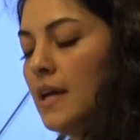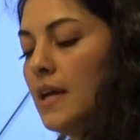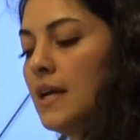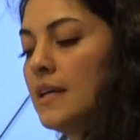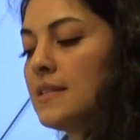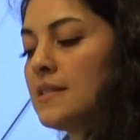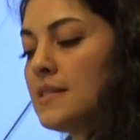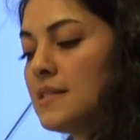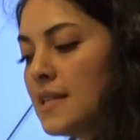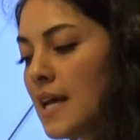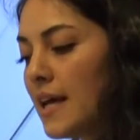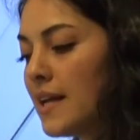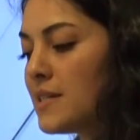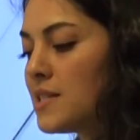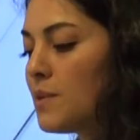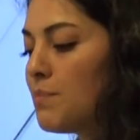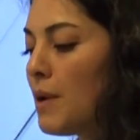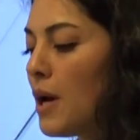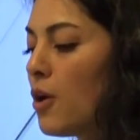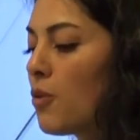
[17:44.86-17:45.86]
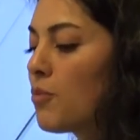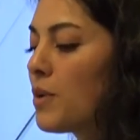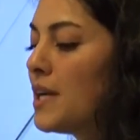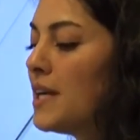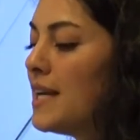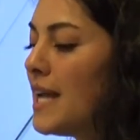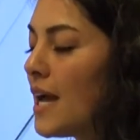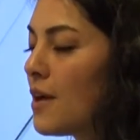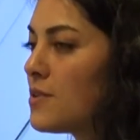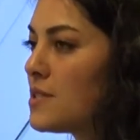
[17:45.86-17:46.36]
Instead, it's about
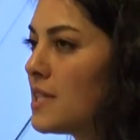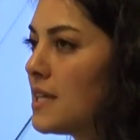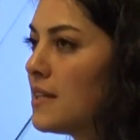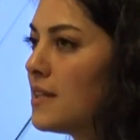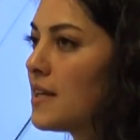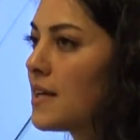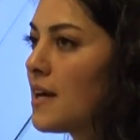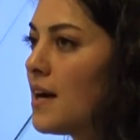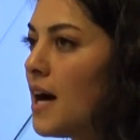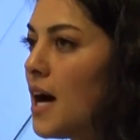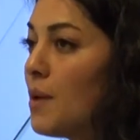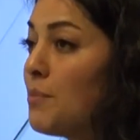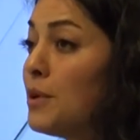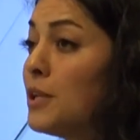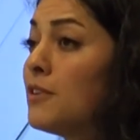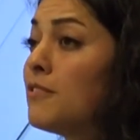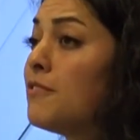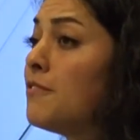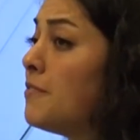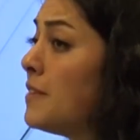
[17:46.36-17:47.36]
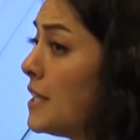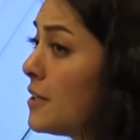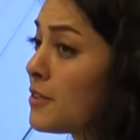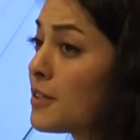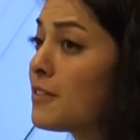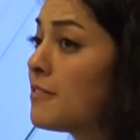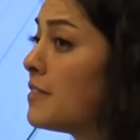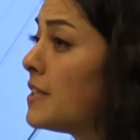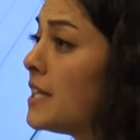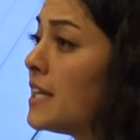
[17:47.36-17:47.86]
renouncing the common fear
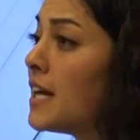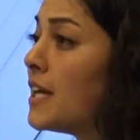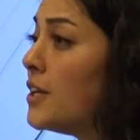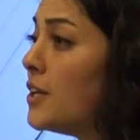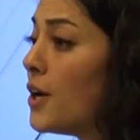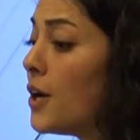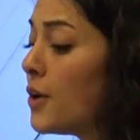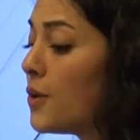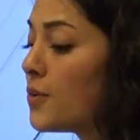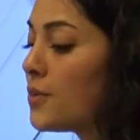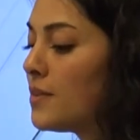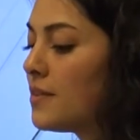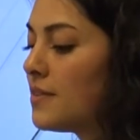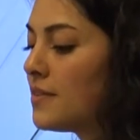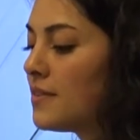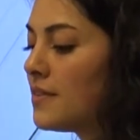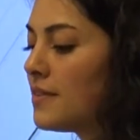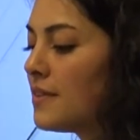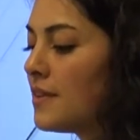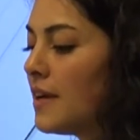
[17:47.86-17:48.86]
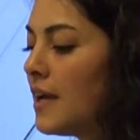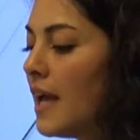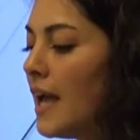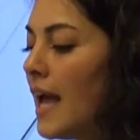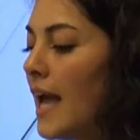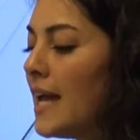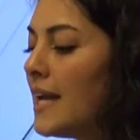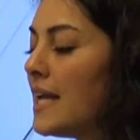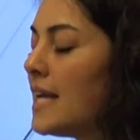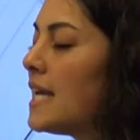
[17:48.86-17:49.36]
of the unknown
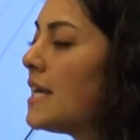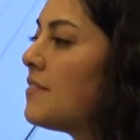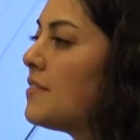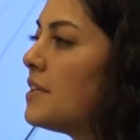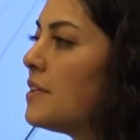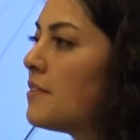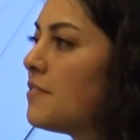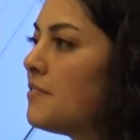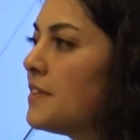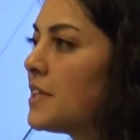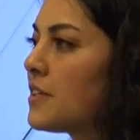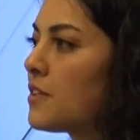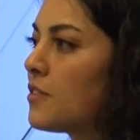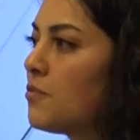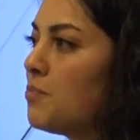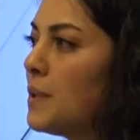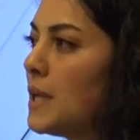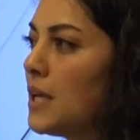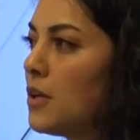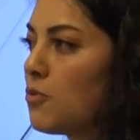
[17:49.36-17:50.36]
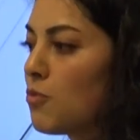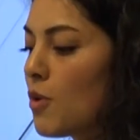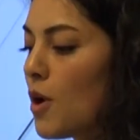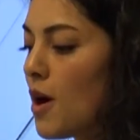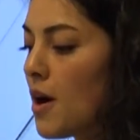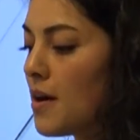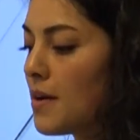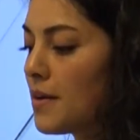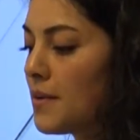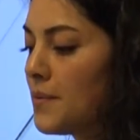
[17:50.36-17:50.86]
and even a fear of being
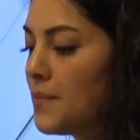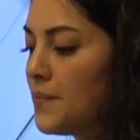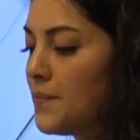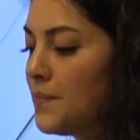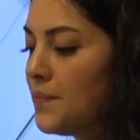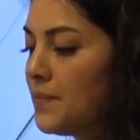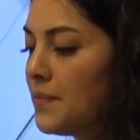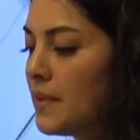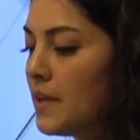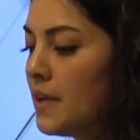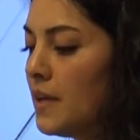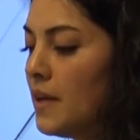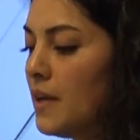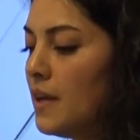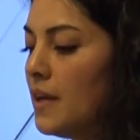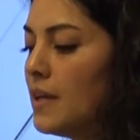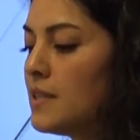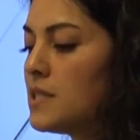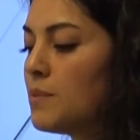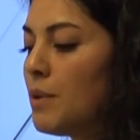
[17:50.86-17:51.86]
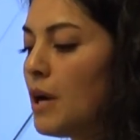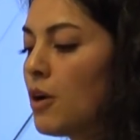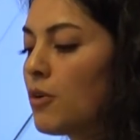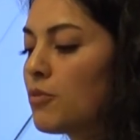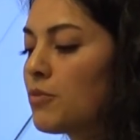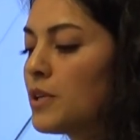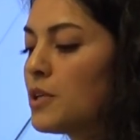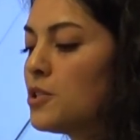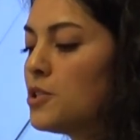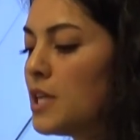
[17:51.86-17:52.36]
wrong. It's about
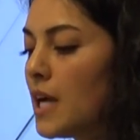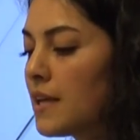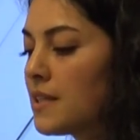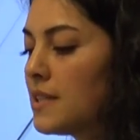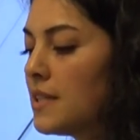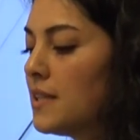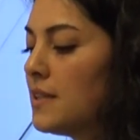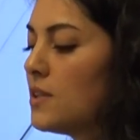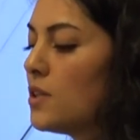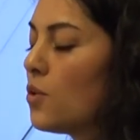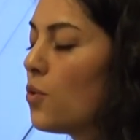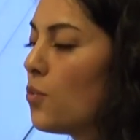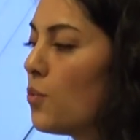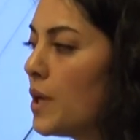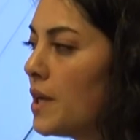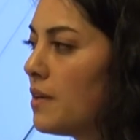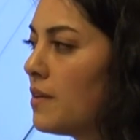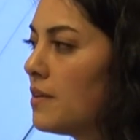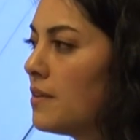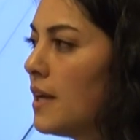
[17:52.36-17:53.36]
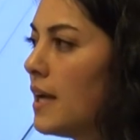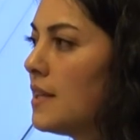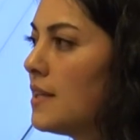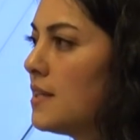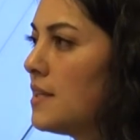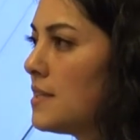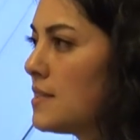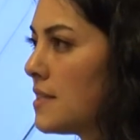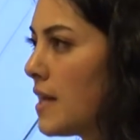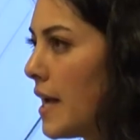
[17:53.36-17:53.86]
rejecting the will and the
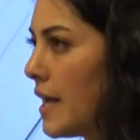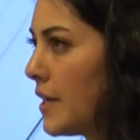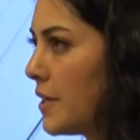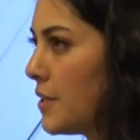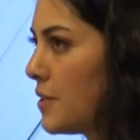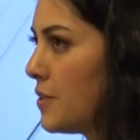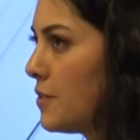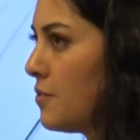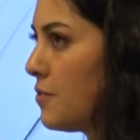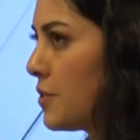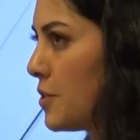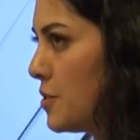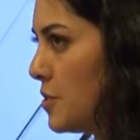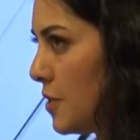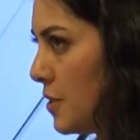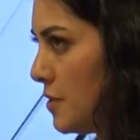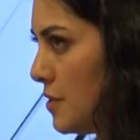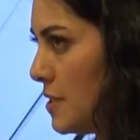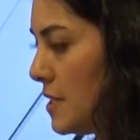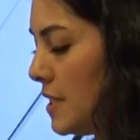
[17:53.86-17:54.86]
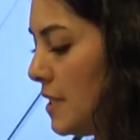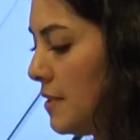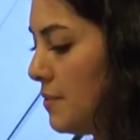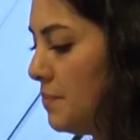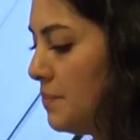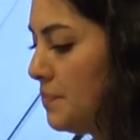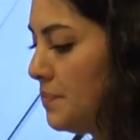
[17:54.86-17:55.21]
desire for certainty.